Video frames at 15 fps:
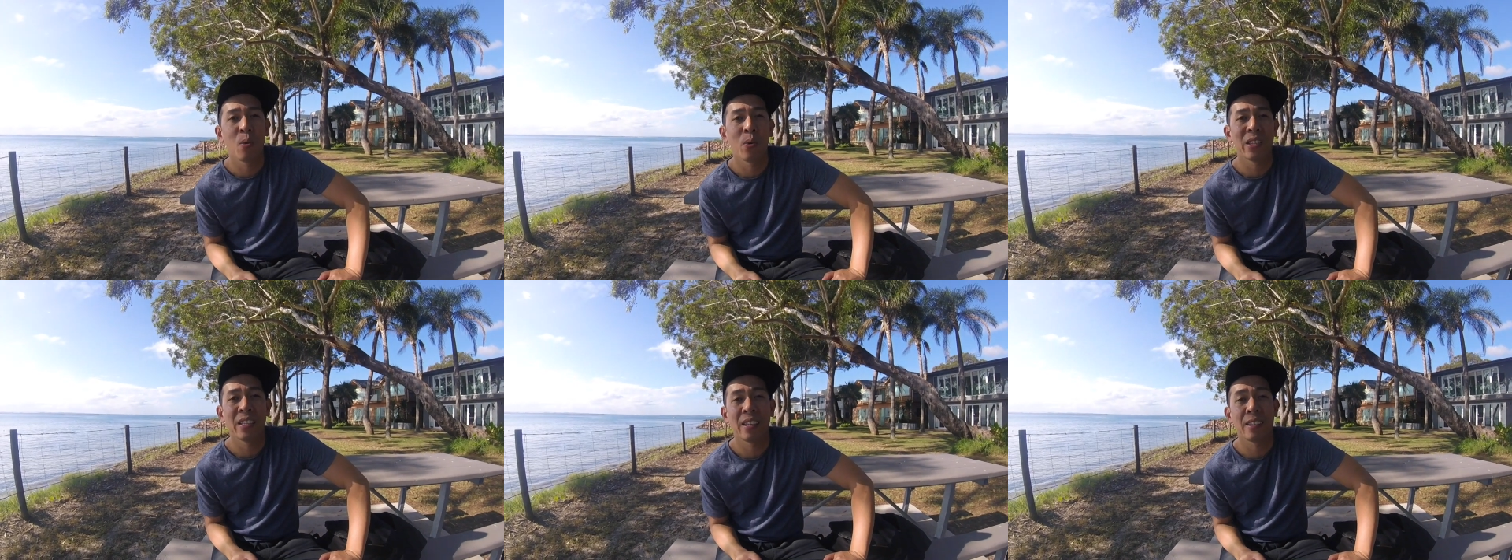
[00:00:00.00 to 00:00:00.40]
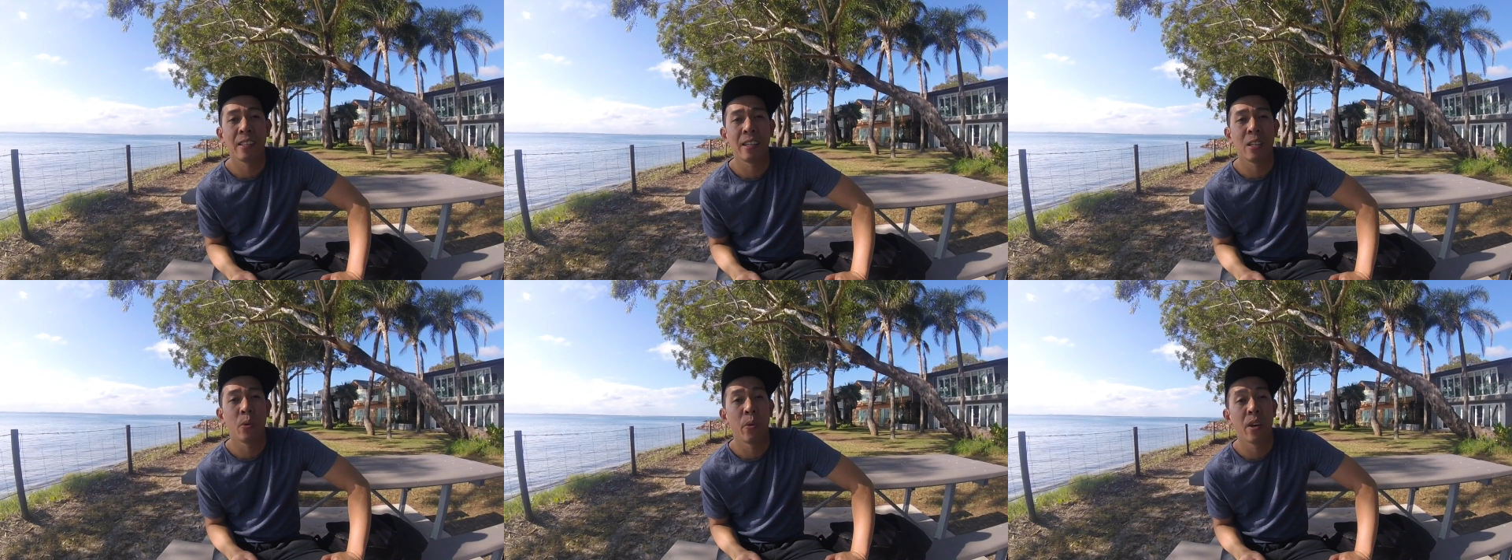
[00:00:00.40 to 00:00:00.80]
what are the
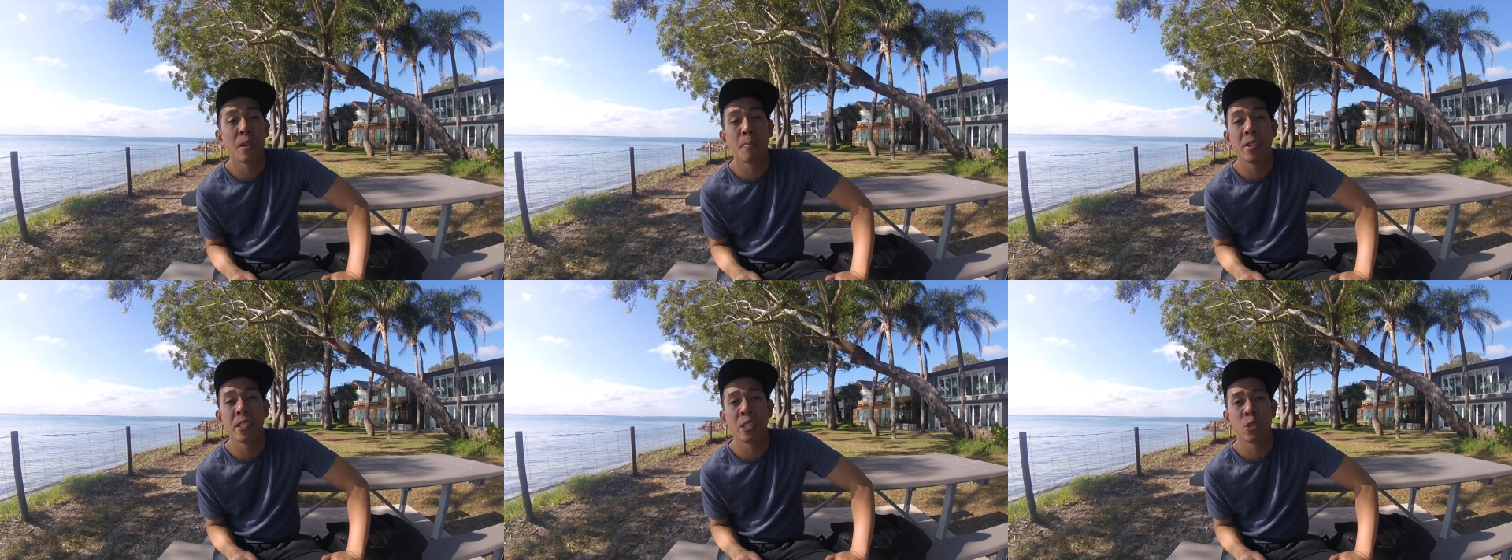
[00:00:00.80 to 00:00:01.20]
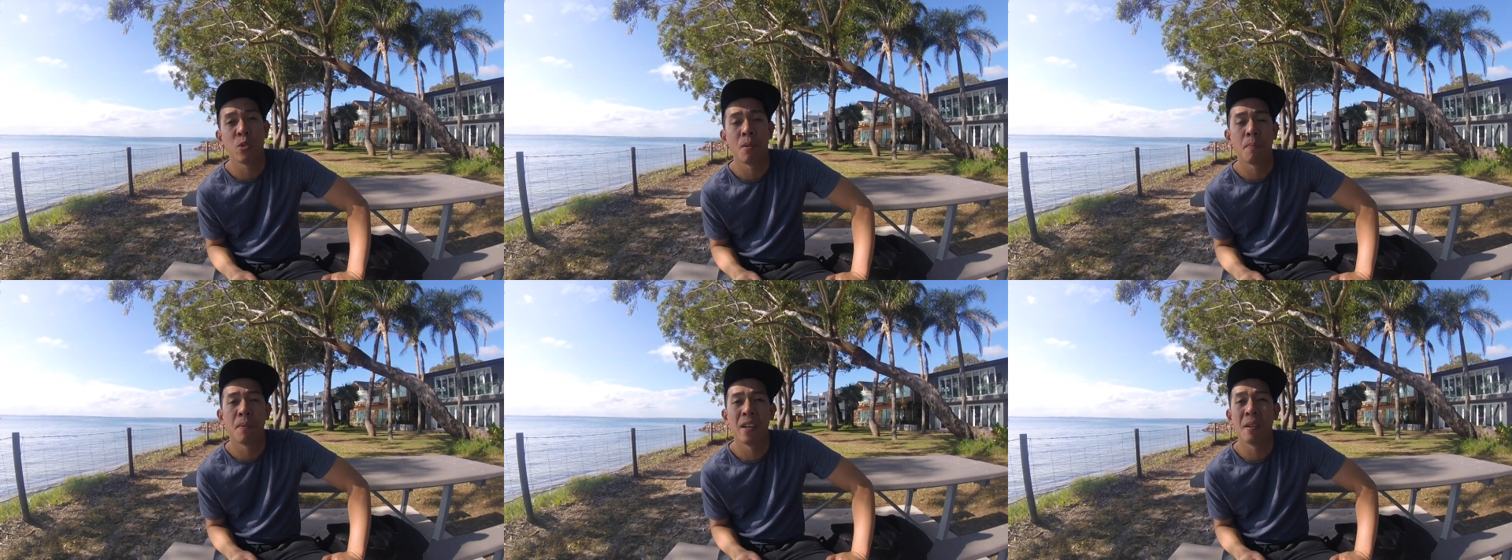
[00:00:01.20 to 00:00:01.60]
requirements to
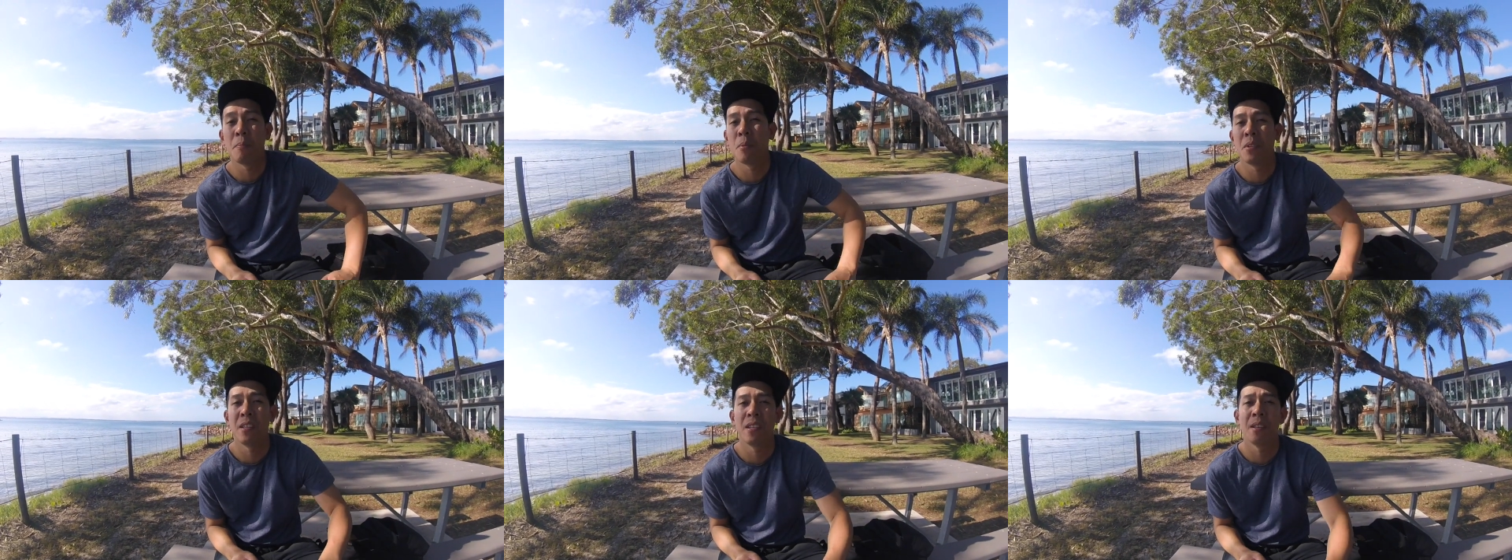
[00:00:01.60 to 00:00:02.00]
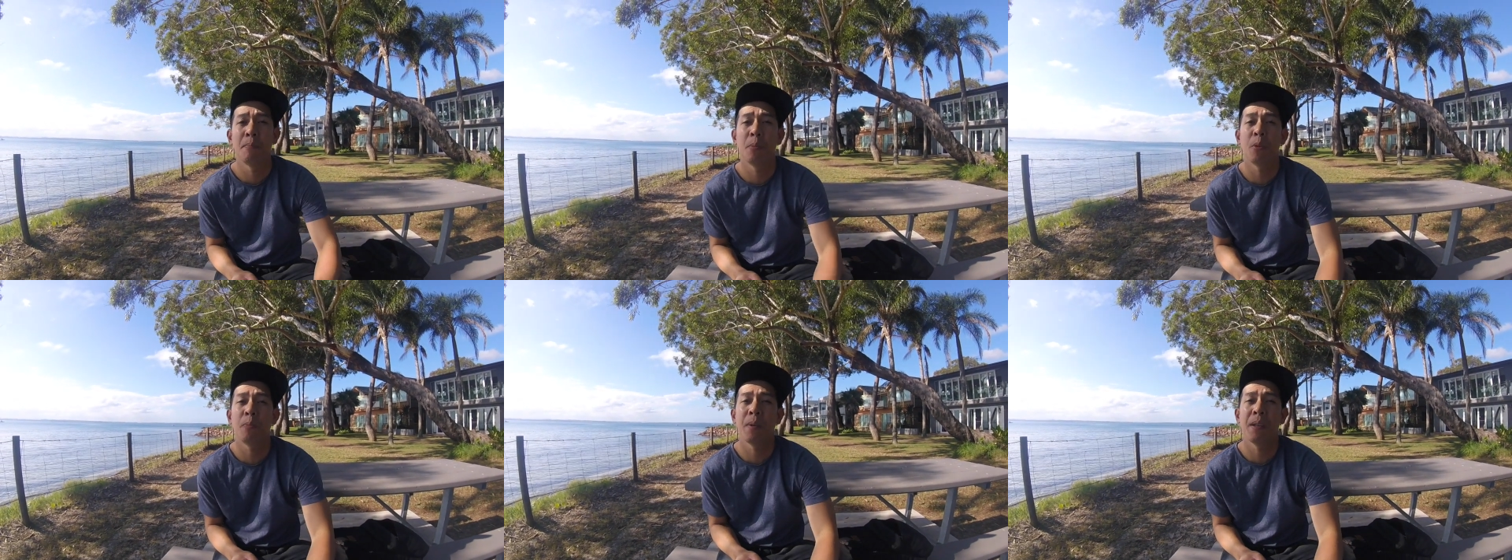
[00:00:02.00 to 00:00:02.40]
apply for the
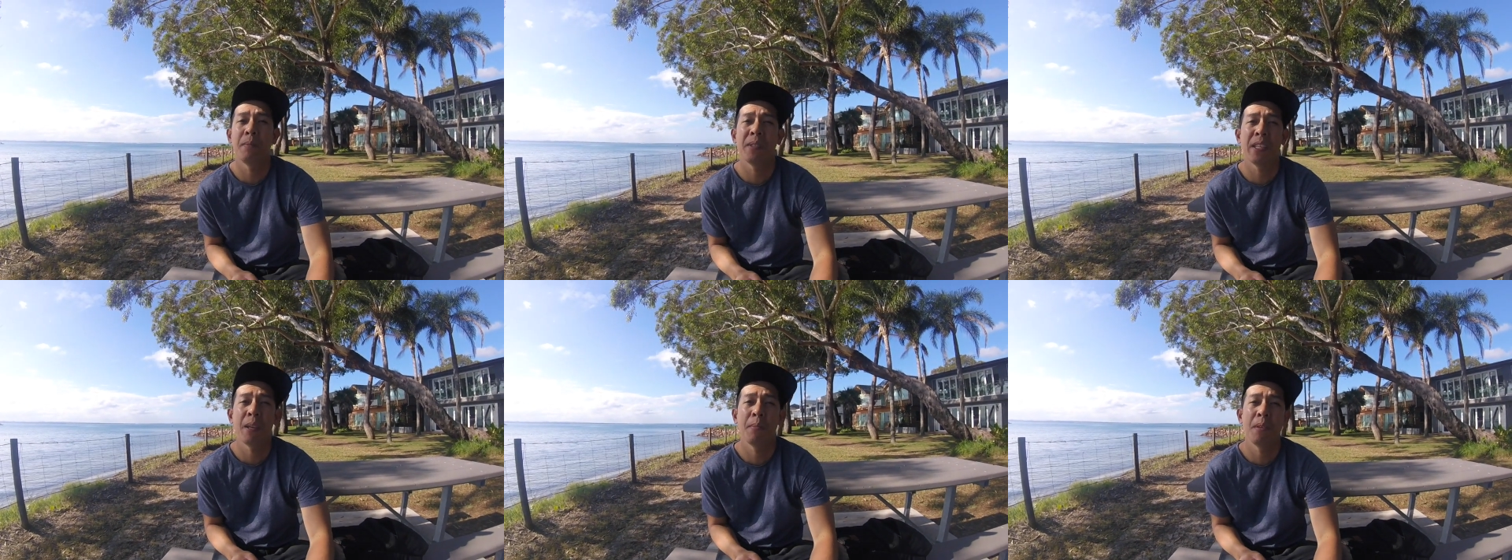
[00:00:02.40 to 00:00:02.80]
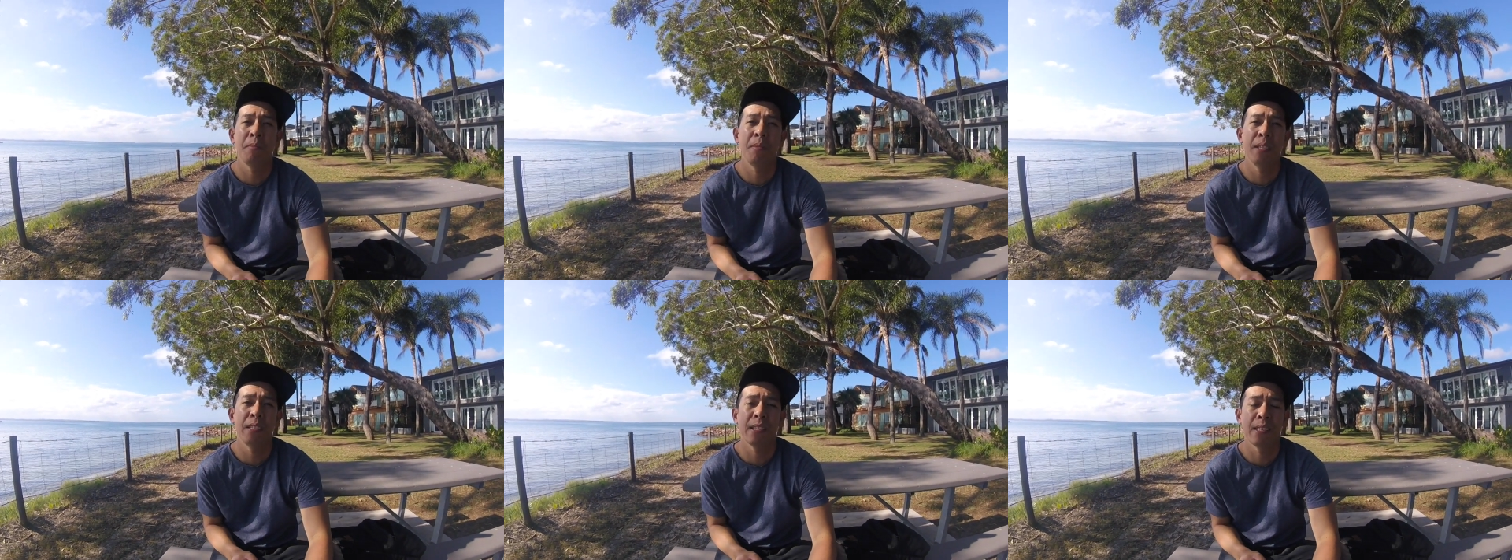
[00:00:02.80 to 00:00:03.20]
457
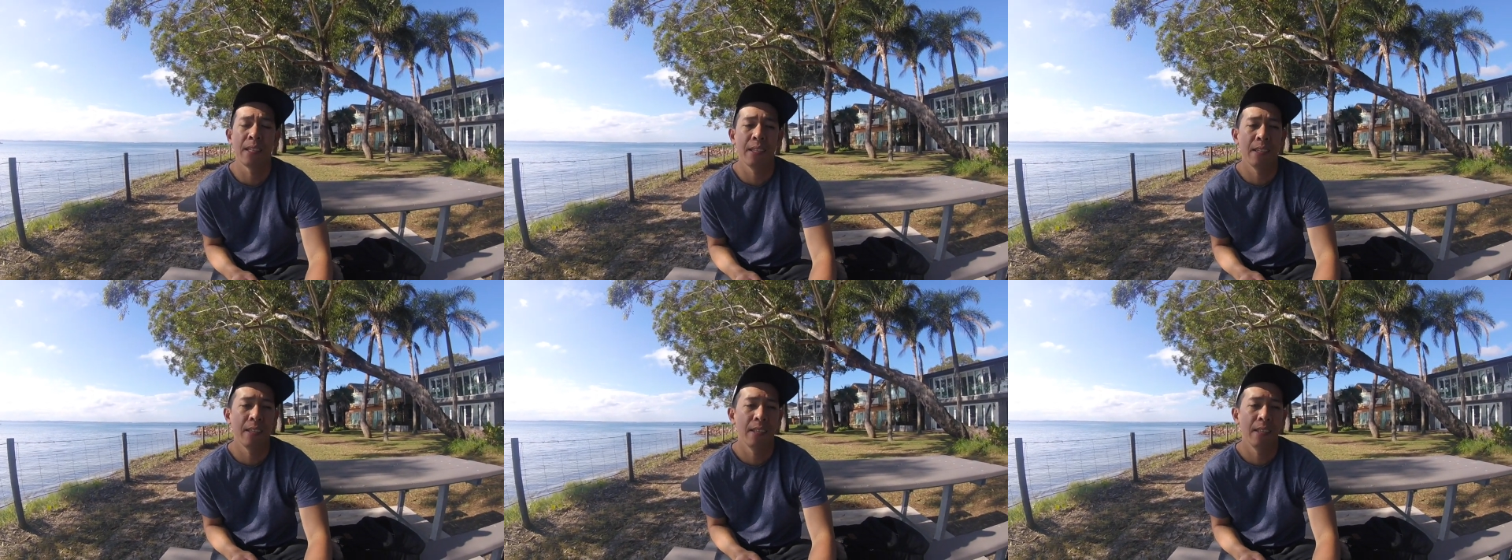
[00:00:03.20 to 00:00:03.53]
visa.